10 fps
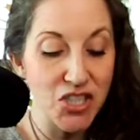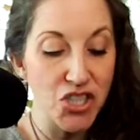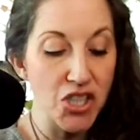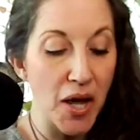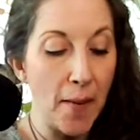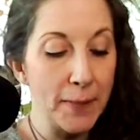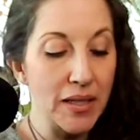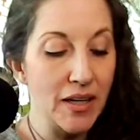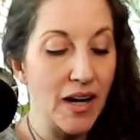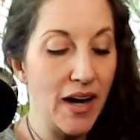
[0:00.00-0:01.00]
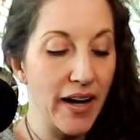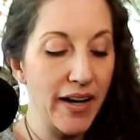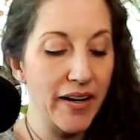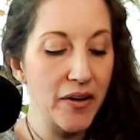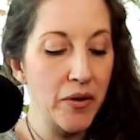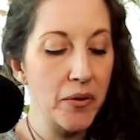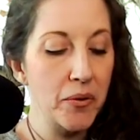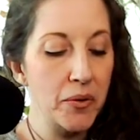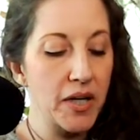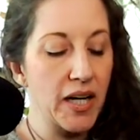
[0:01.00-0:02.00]
Gemini.
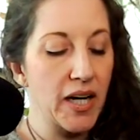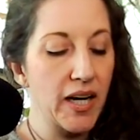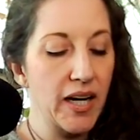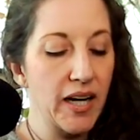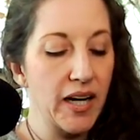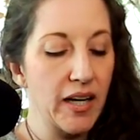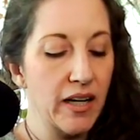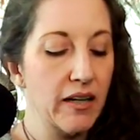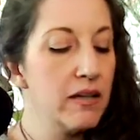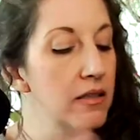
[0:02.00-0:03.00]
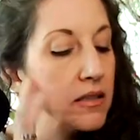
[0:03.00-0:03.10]
Okay.